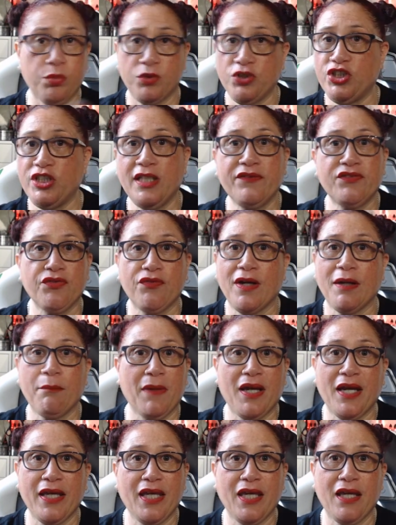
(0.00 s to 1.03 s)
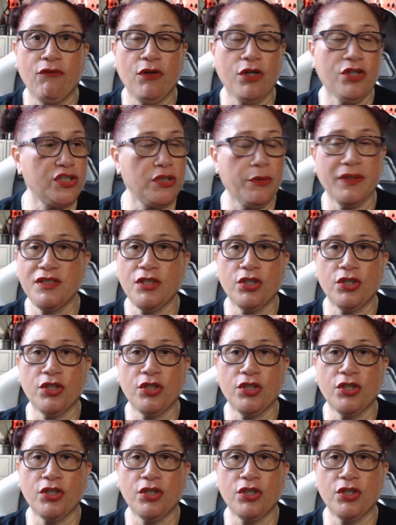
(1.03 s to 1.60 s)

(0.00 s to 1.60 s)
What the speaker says: Well, she lives around my area. So I